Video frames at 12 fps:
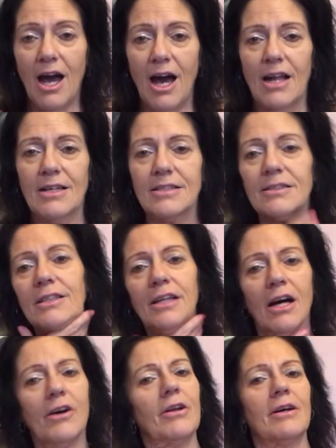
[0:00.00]
And
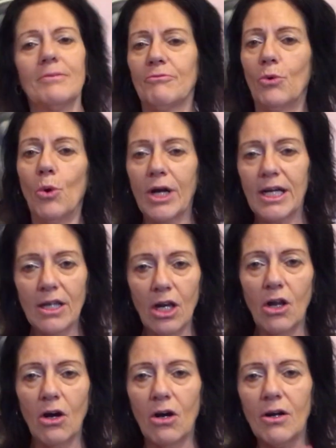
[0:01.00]
I'm walking
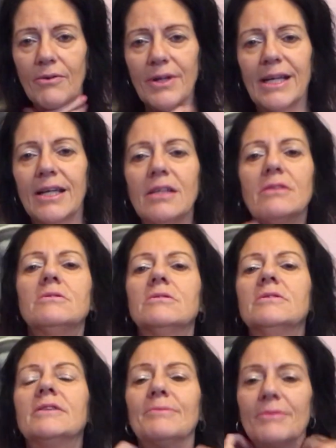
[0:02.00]
along and thinking,
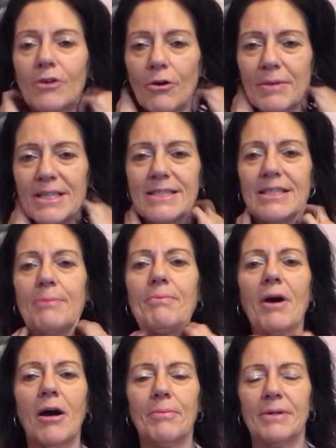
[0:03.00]
oh, I've got these zip
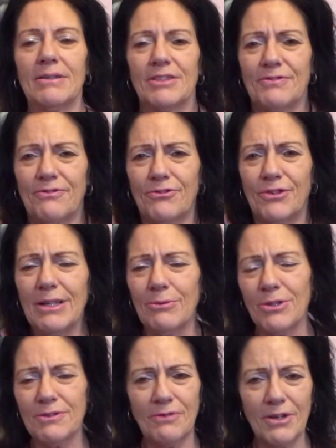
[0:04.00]
up, and it
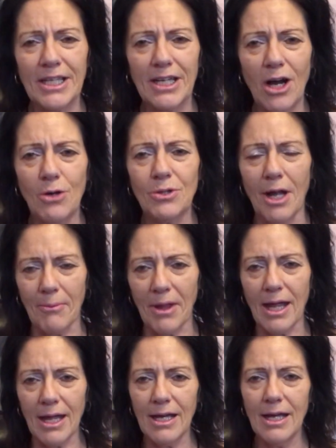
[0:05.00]
was very cold up
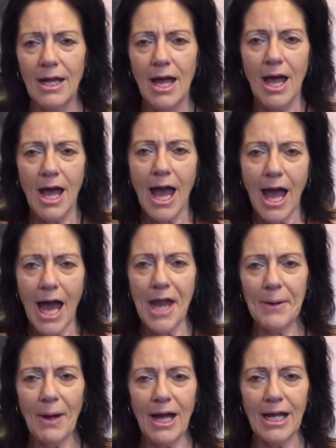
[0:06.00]
there.
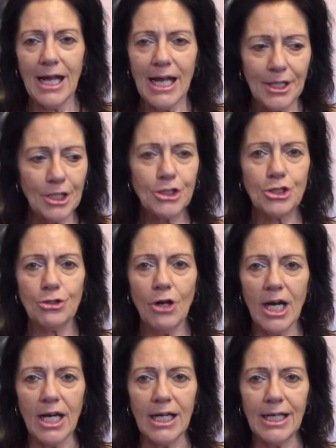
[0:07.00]
Anyway, in a
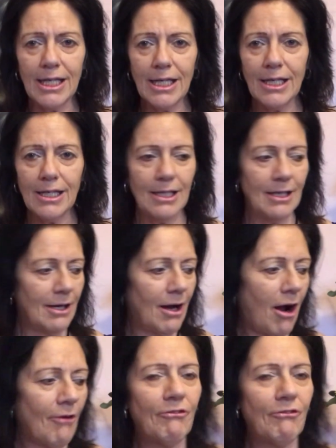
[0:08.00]
tree, I